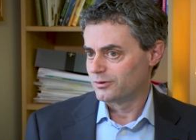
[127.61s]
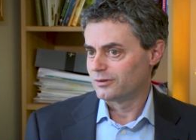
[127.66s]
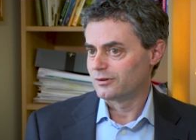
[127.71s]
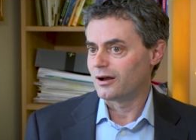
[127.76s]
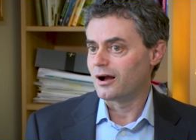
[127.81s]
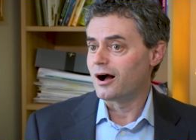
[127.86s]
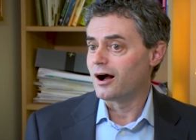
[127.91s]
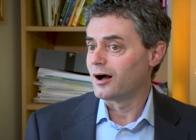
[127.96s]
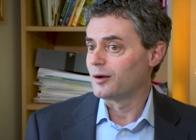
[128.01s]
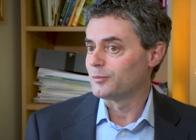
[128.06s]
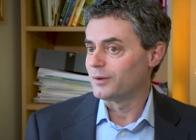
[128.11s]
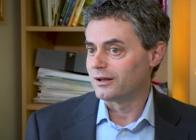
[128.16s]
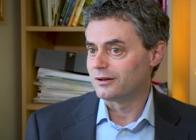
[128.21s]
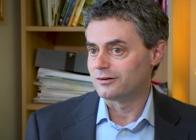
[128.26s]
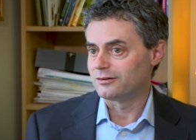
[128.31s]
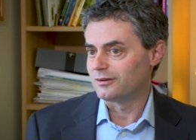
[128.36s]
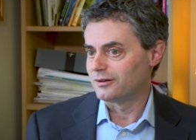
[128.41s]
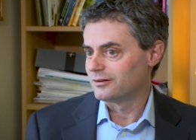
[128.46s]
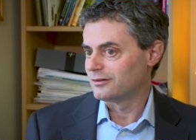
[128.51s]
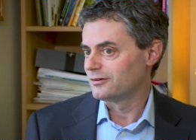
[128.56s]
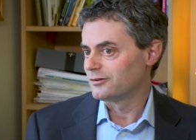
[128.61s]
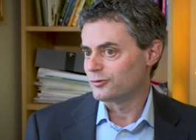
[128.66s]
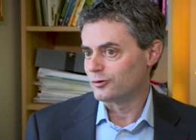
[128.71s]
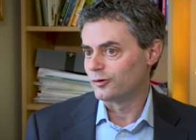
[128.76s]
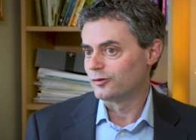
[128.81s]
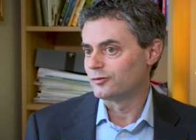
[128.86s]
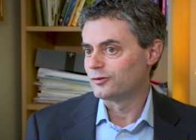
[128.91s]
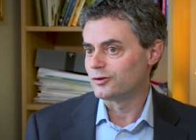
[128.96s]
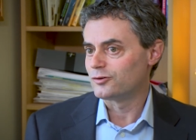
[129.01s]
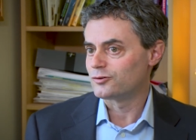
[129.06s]
comment and
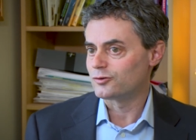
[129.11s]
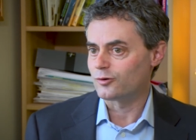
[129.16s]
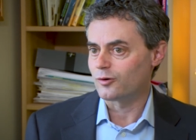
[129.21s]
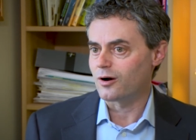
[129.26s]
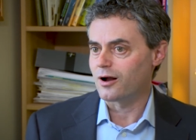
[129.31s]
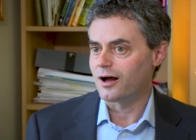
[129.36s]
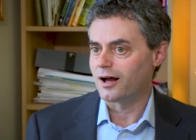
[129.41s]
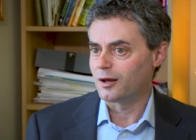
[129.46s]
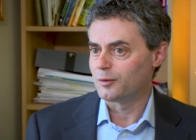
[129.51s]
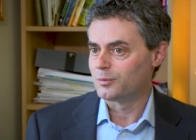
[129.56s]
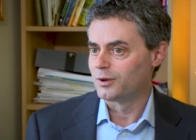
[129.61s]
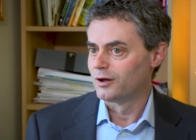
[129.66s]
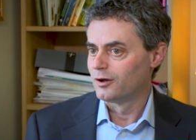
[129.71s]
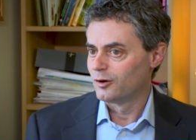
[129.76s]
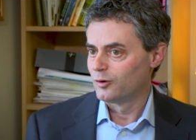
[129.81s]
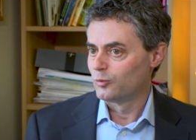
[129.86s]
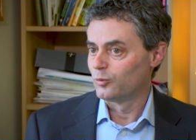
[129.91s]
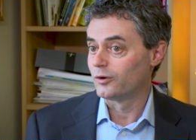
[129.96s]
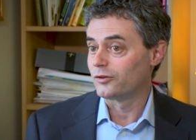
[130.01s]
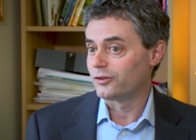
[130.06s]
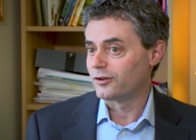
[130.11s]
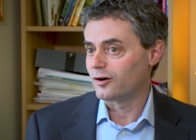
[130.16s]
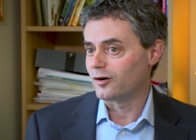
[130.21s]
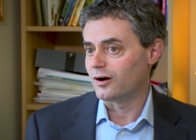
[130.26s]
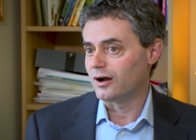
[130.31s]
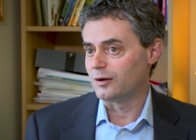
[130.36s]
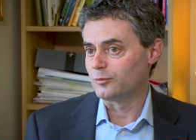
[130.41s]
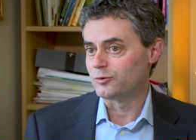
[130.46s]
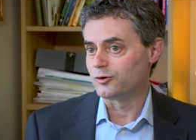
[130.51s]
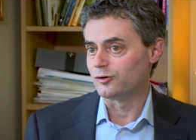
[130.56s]
sort of describe what their
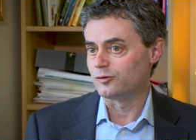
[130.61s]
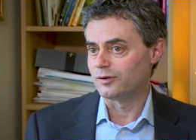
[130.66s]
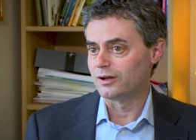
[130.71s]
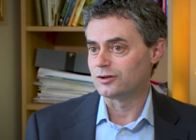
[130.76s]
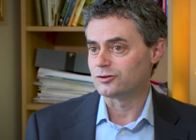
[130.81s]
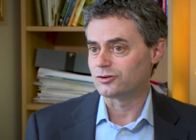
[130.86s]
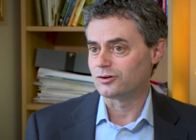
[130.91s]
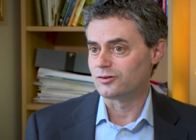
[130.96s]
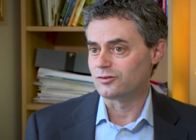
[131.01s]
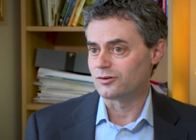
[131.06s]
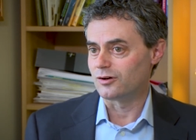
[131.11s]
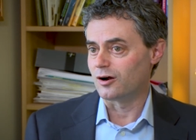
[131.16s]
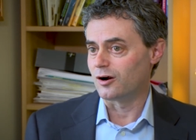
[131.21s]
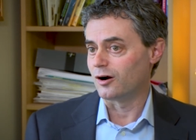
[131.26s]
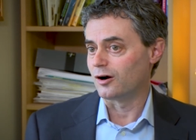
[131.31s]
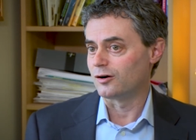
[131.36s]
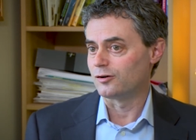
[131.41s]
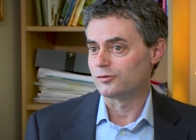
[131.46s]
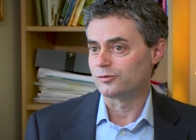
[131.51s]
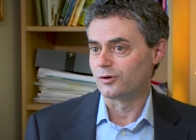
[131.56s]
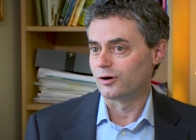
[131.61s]
observations are of,